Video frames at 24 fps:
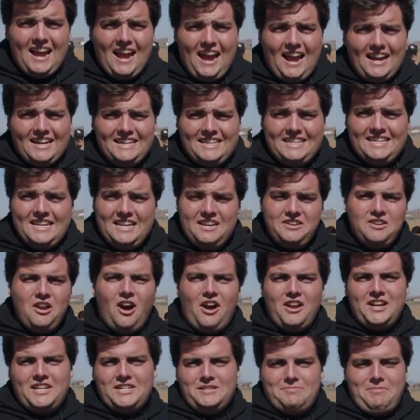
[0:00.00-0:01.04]
I did
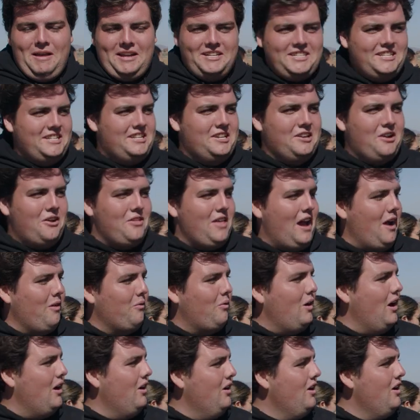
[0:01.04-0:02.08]
not expect it to go that
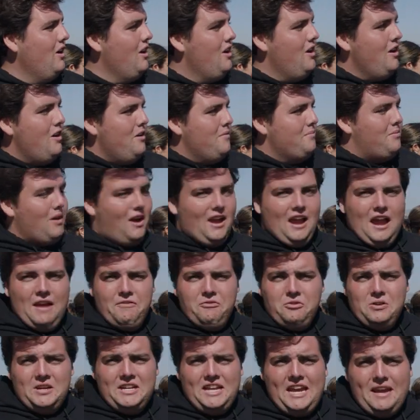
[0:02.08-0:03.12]
well. But
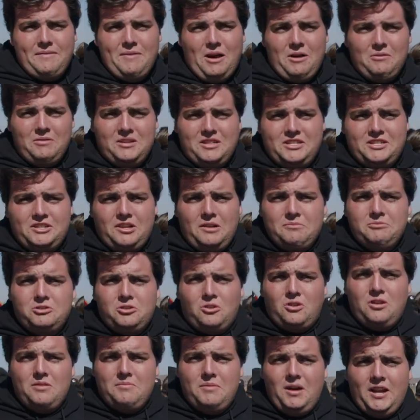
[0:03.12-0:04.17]
everyone came out with some
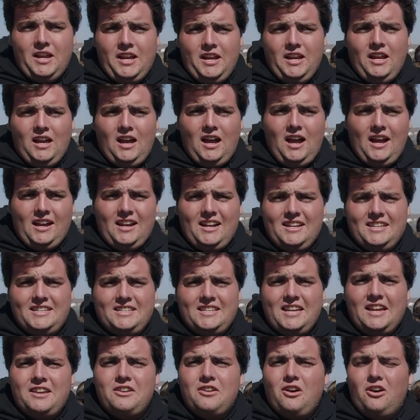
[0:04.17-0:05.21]
sort of money. I got
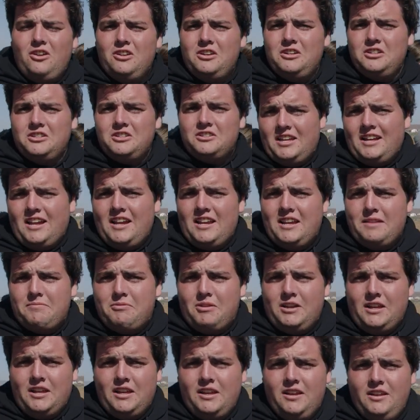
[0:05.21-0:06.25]
$10. I think I did
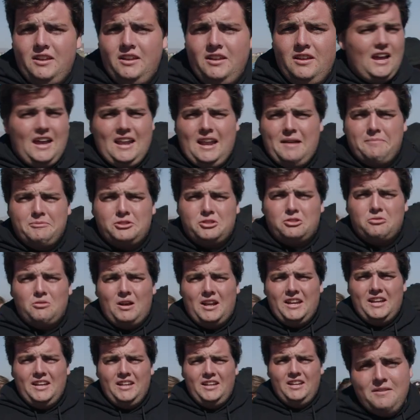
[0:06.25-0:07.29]
pretty good, and I'm
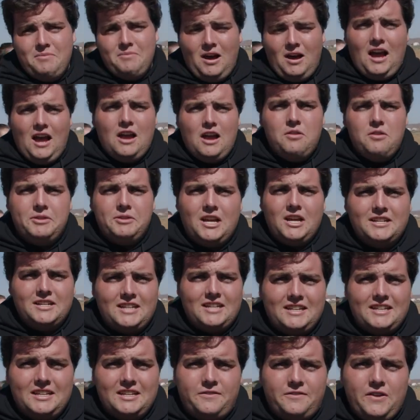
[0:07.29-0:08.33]
sweaty. But I hope you guys
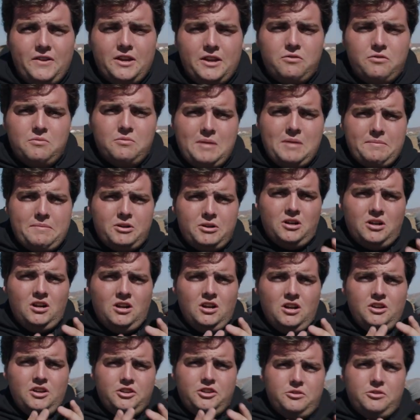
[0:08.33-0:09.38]
like this video. Remember,
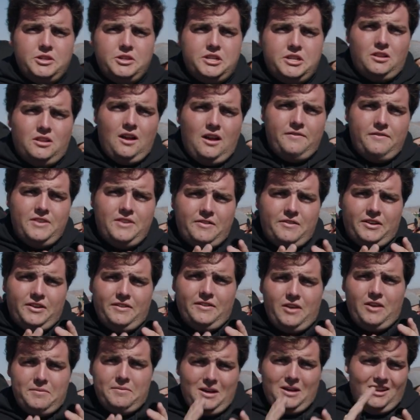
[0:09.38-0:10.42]
do what you love, never
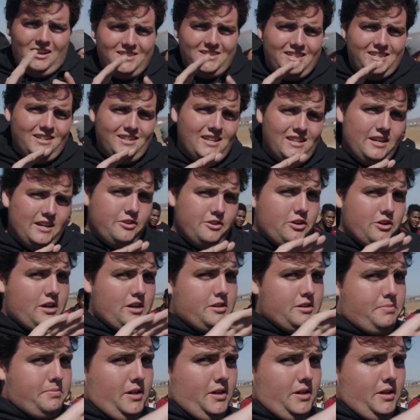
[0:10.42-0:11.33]
give up. I'll see you later, traders.